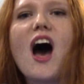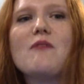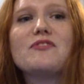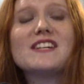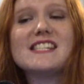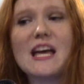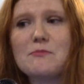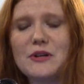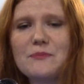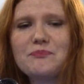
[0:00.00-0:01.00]
For
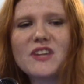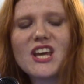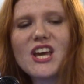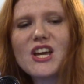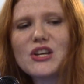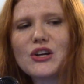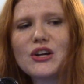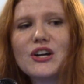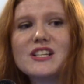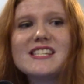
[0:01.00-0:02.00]
example,
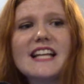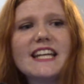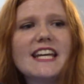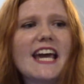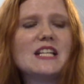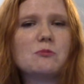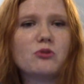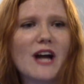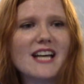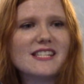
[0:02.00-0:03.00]
you're suddenly getting
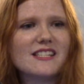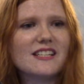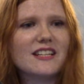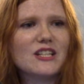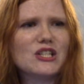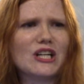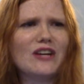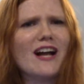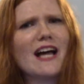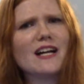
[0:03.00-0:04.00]
depressed during
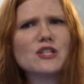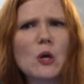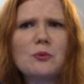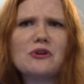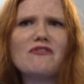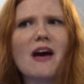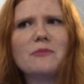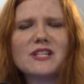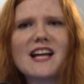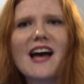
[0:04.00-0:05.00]
October,
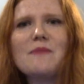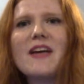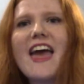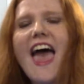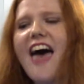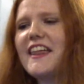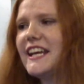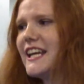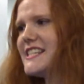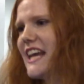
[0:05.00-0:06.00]
November time, and then it
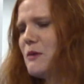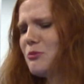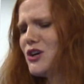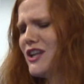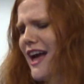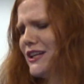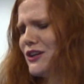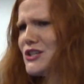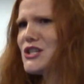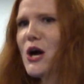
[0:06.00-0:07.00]
hits April and
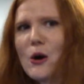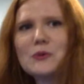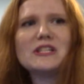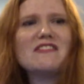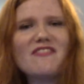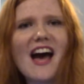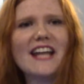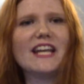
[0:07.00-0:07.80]
you're totally fine.